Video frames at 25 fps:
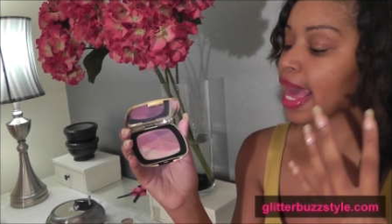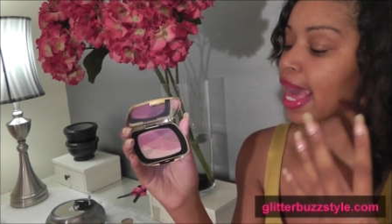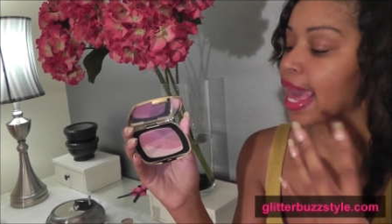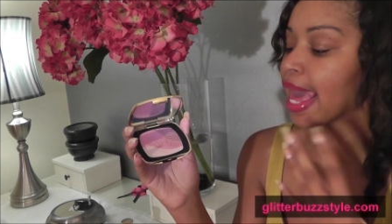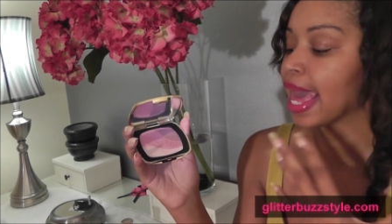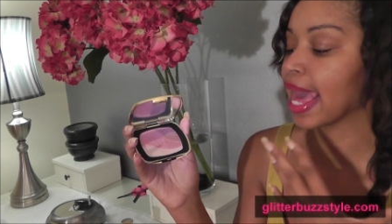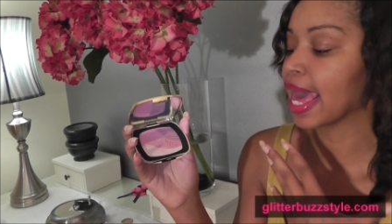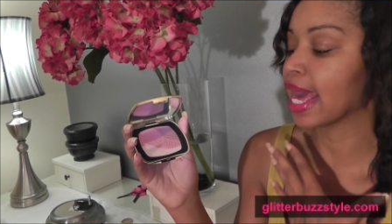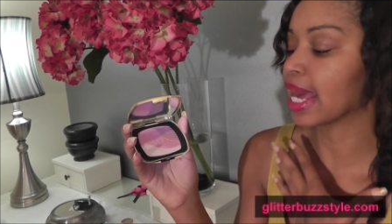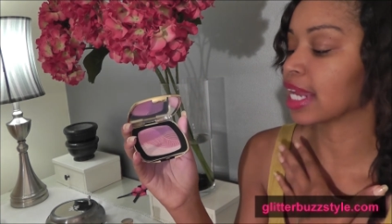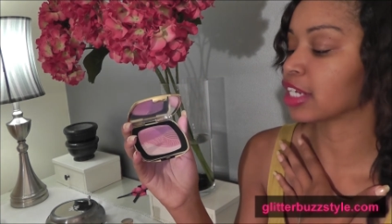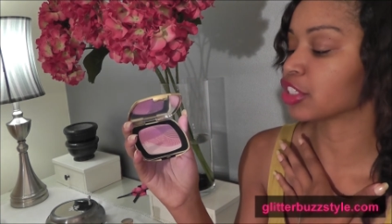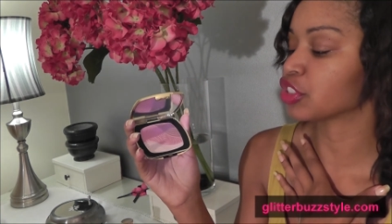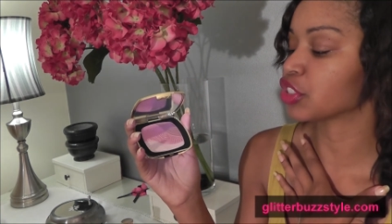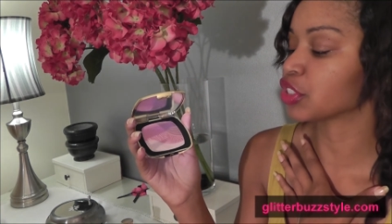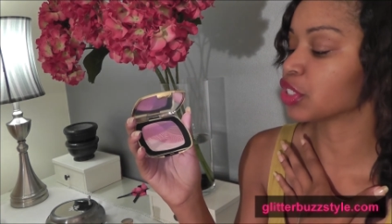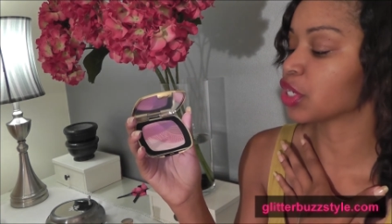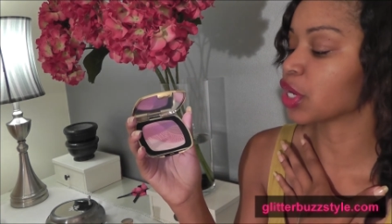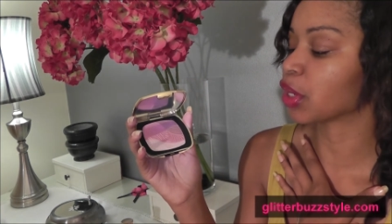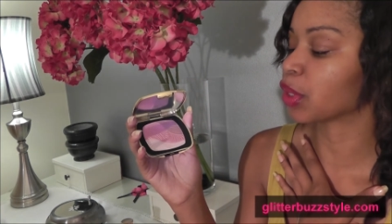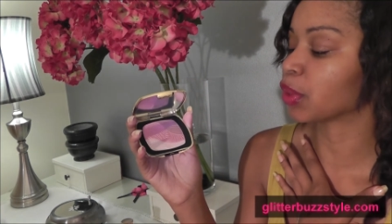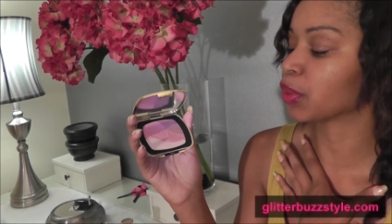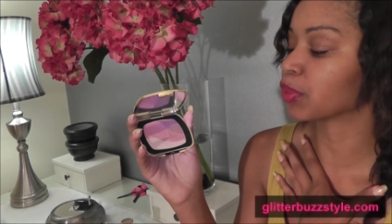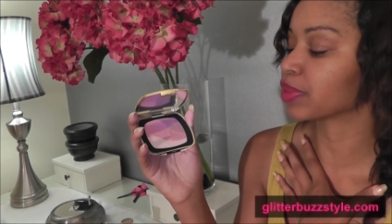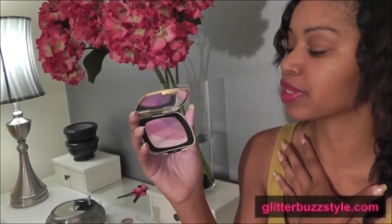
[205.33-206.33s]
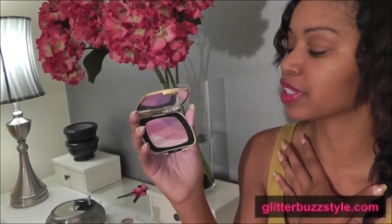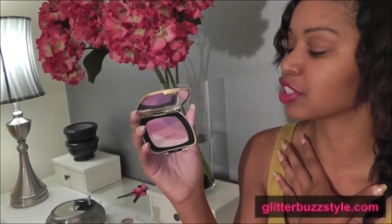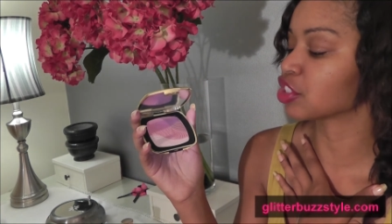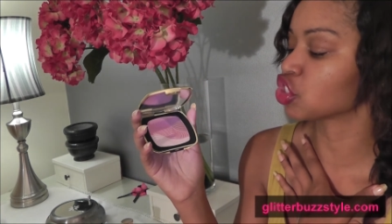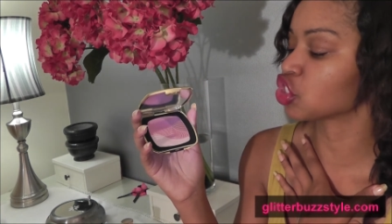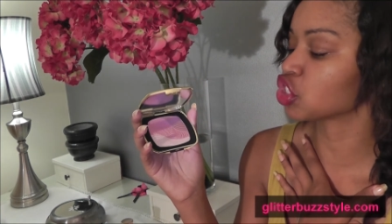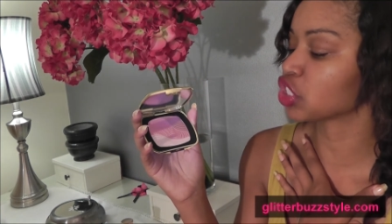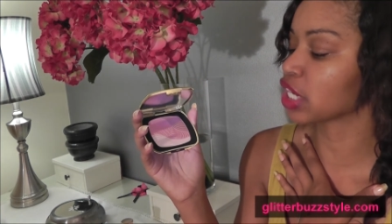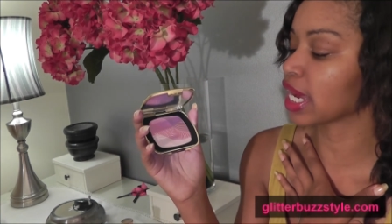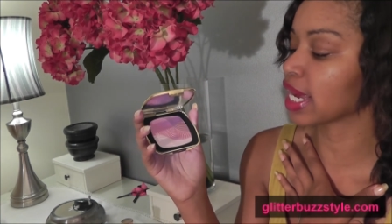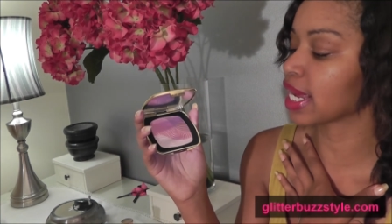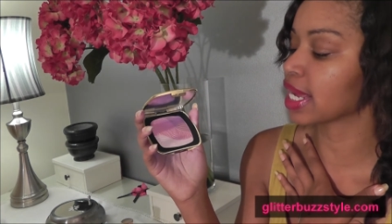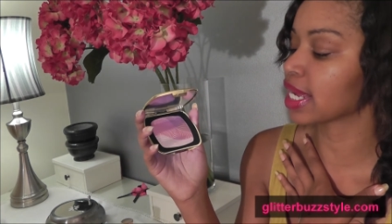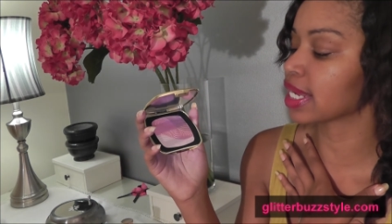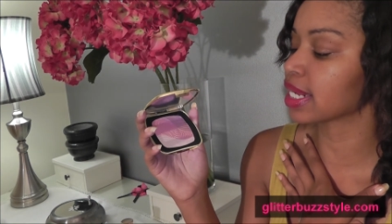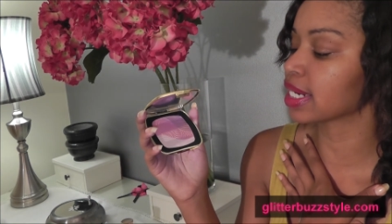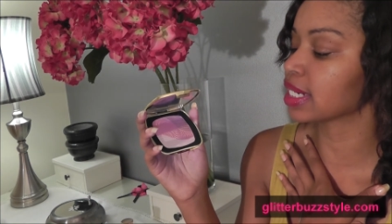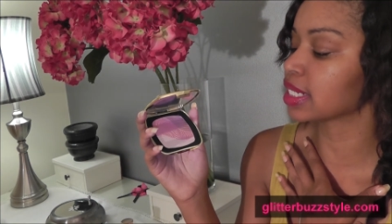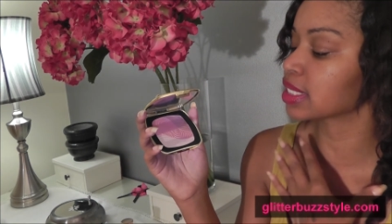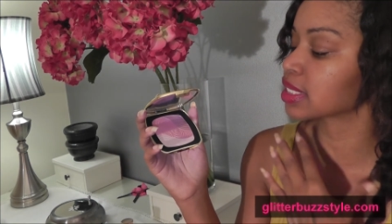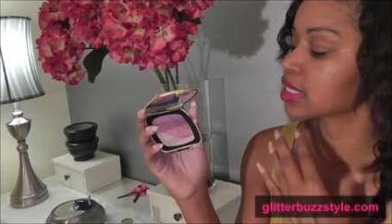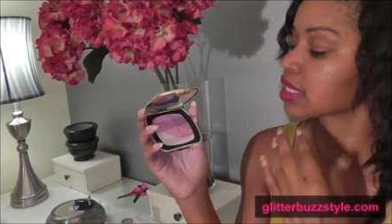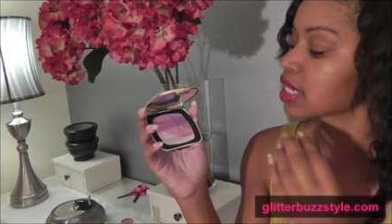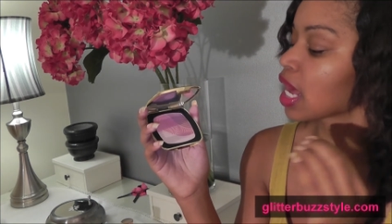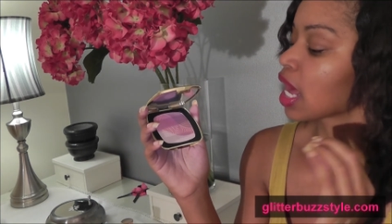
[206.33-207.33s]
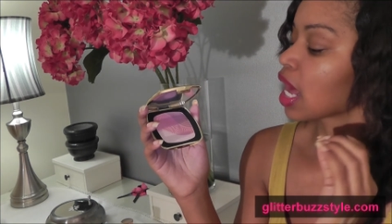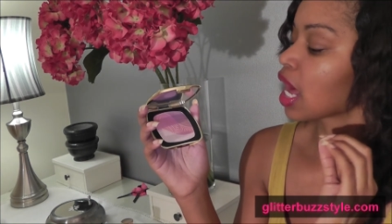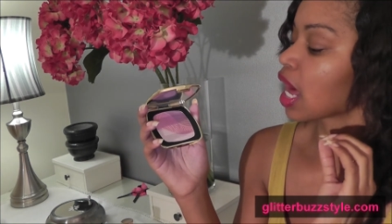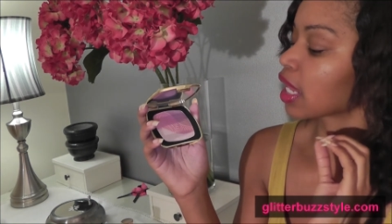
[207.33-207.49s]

And you know, the shades,